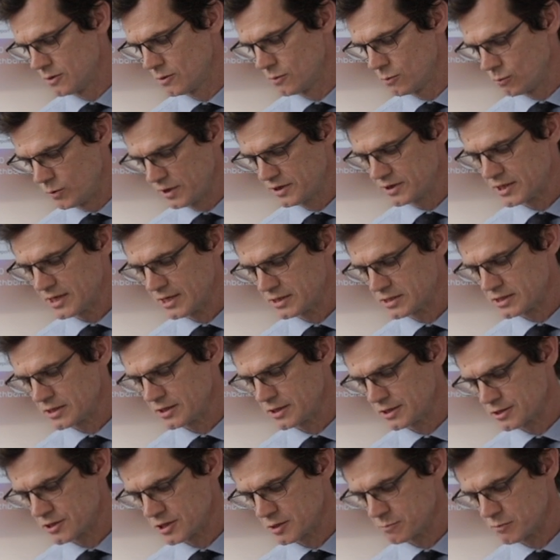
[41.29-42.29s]
with their
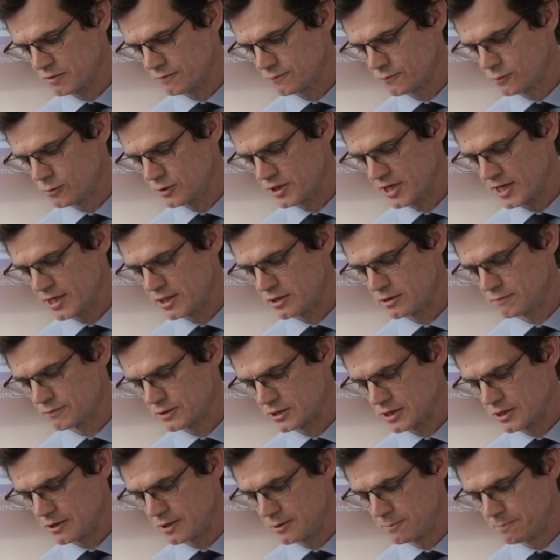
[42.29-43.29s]
teachers before the end of
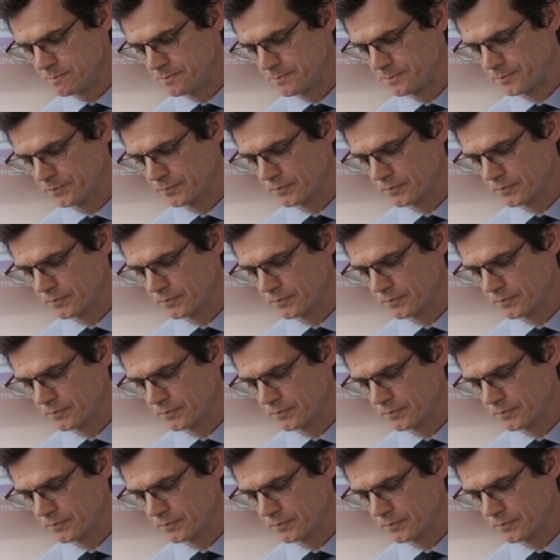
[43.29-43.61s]
term.